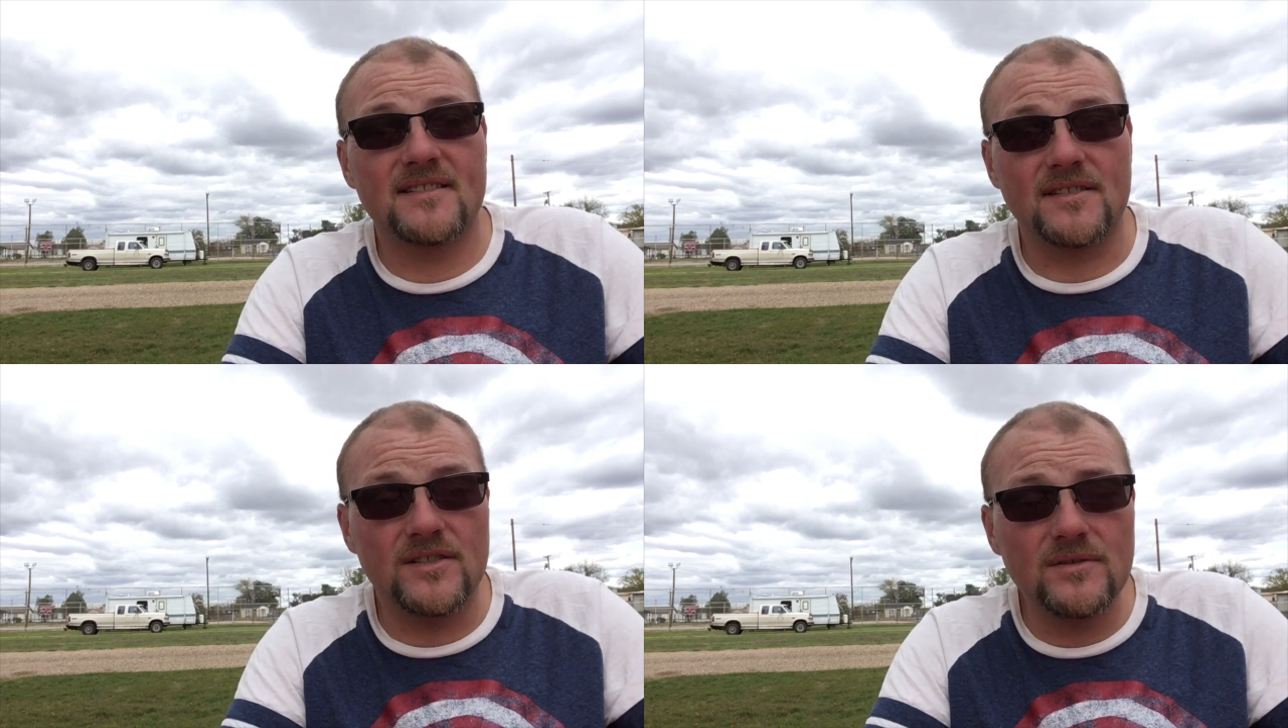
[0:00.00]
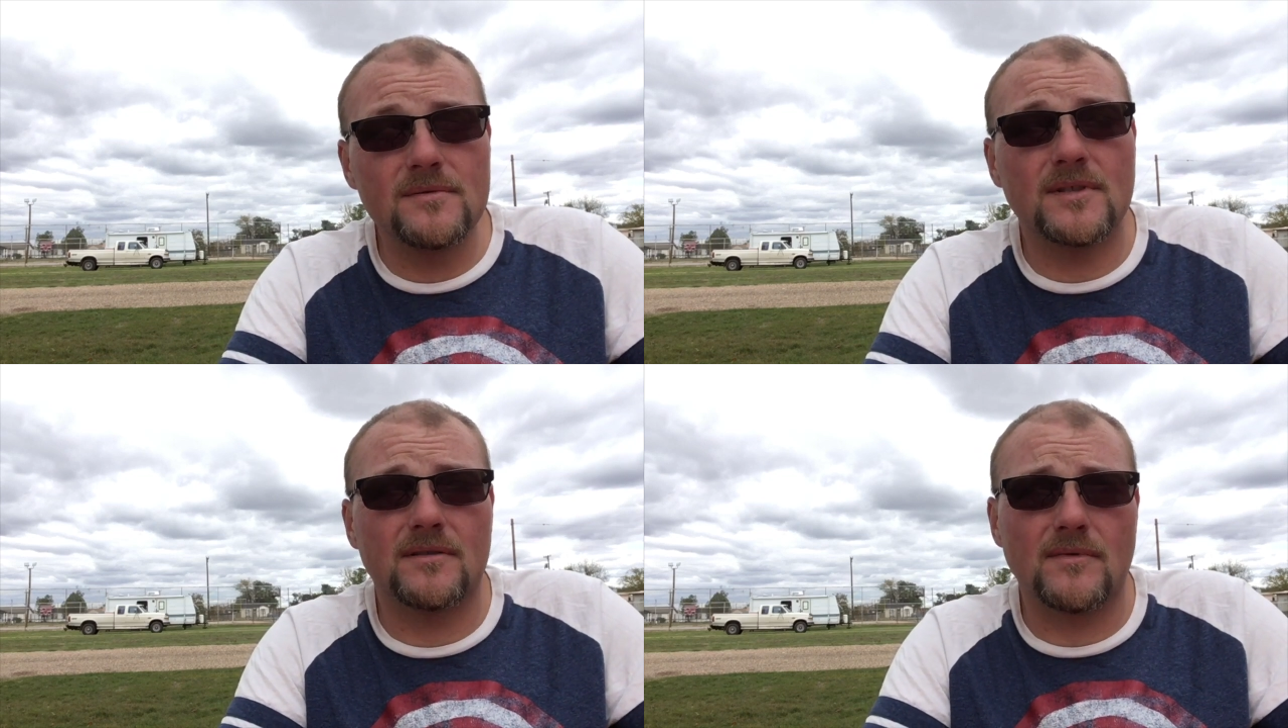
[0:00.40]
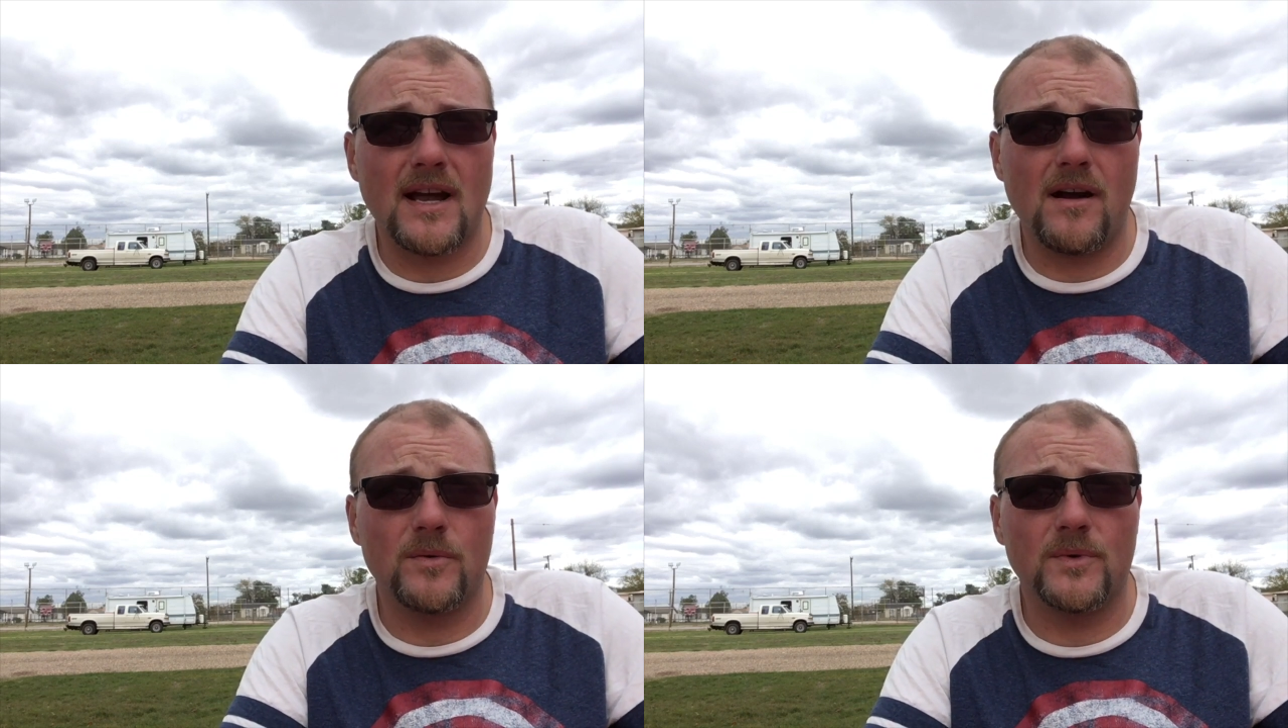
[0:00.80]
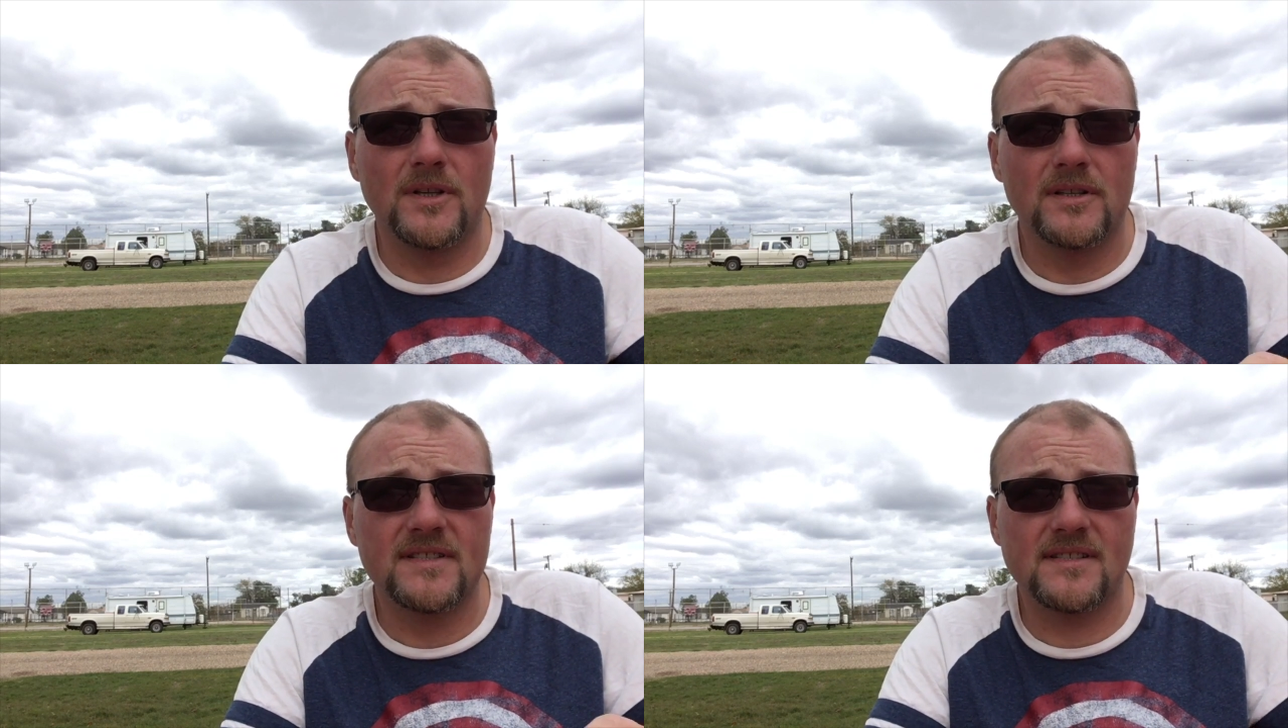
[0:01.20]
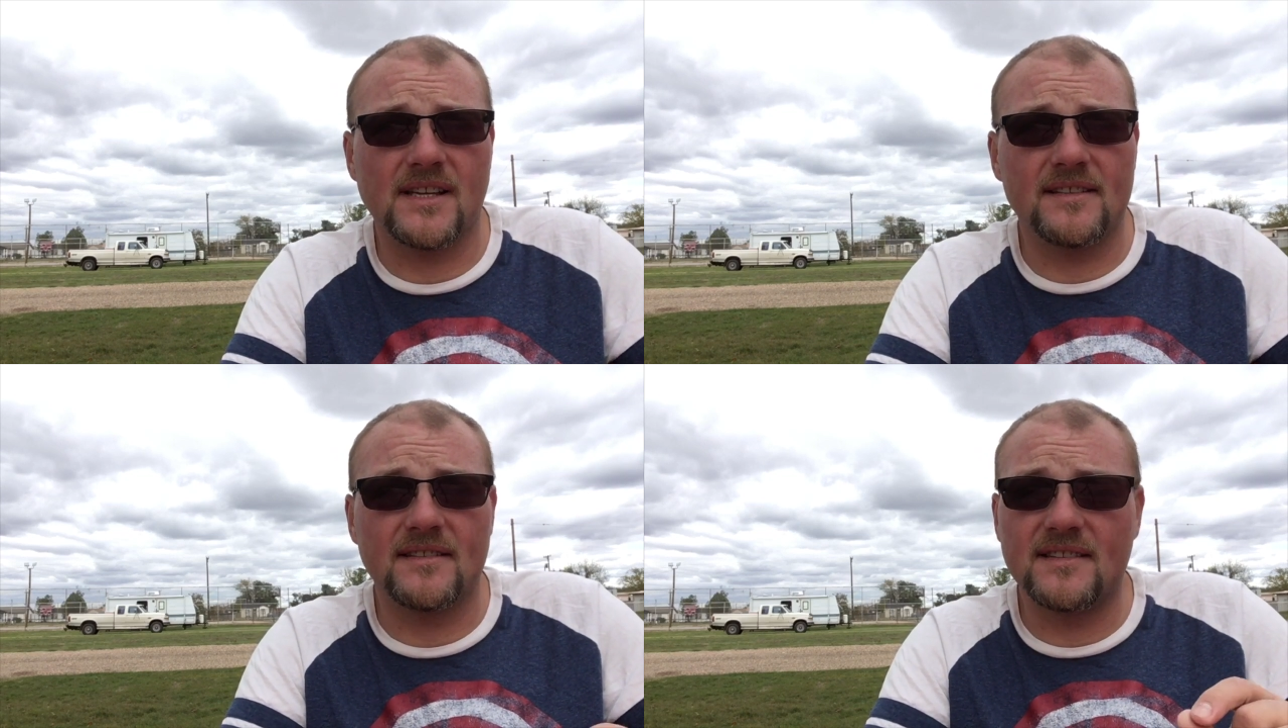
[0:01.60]
to do around
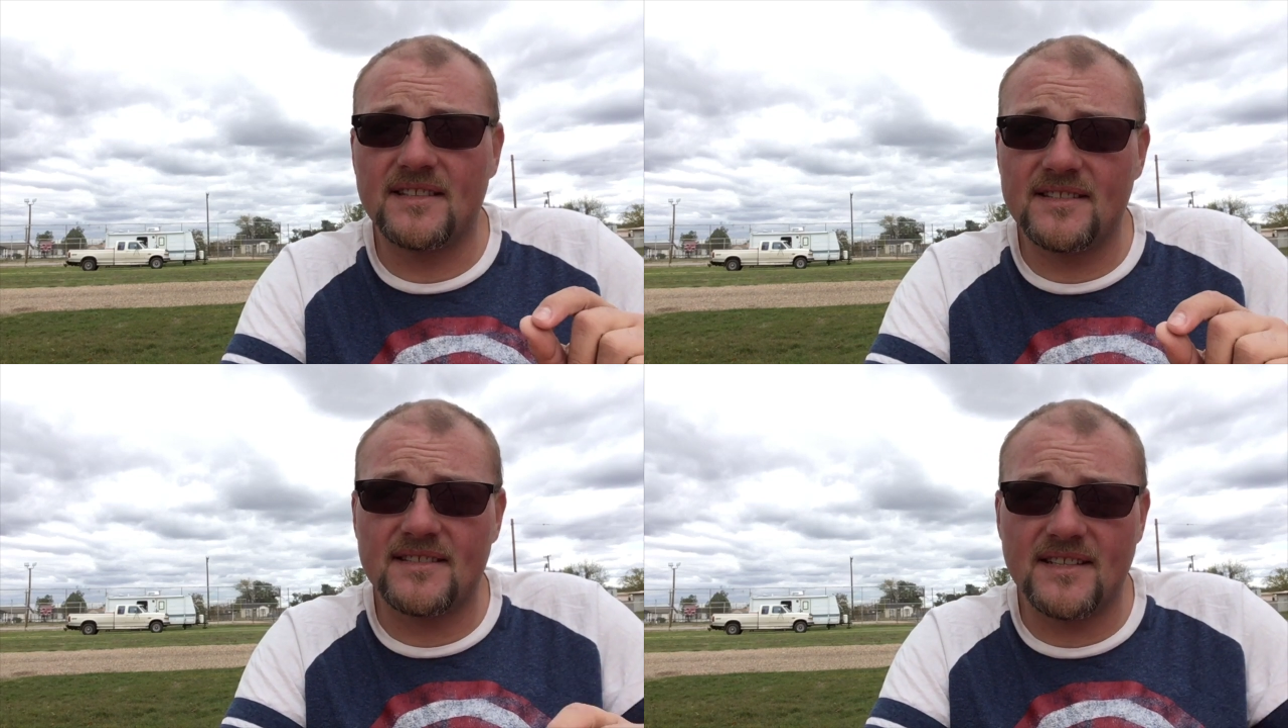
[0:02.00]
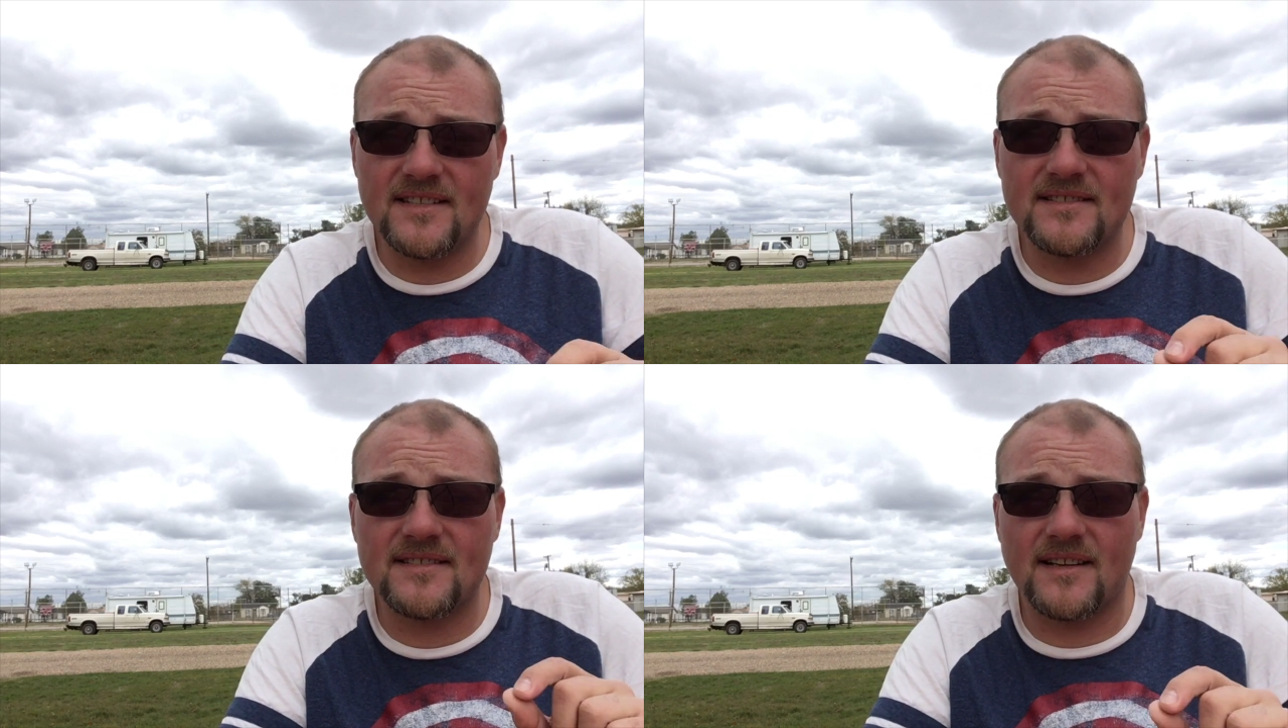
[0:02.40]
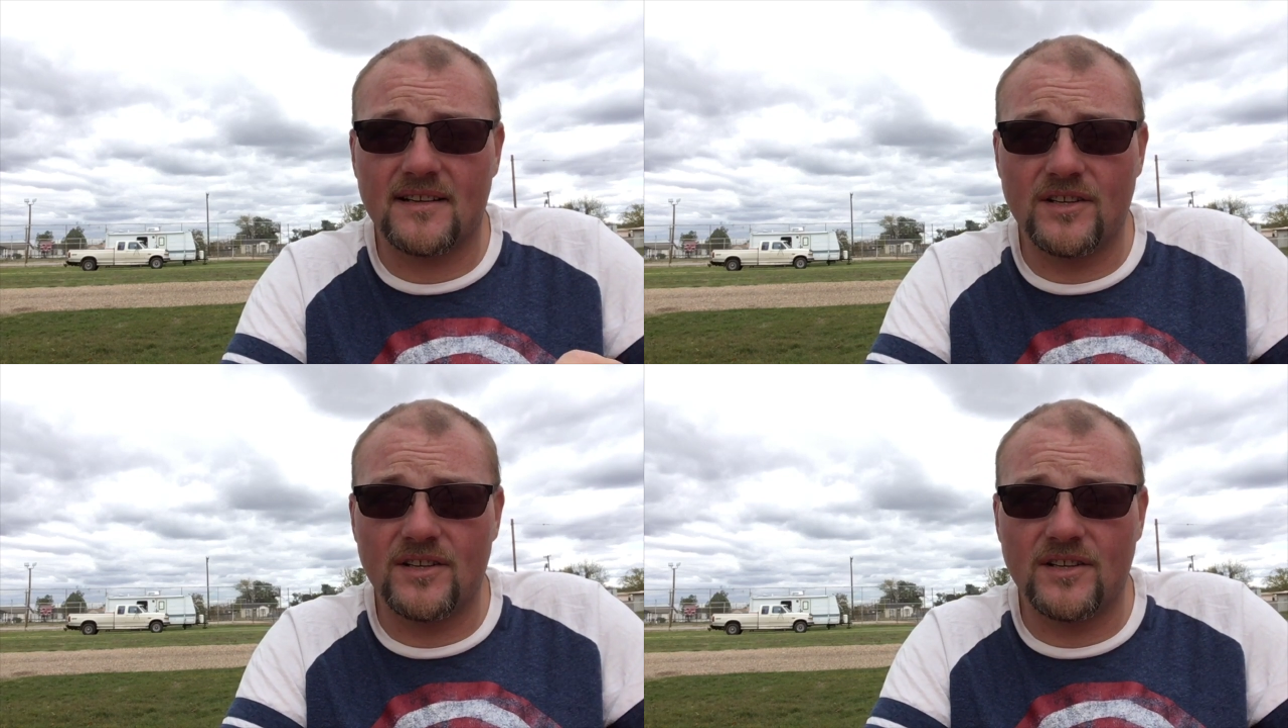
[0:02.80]
Slaton, this is a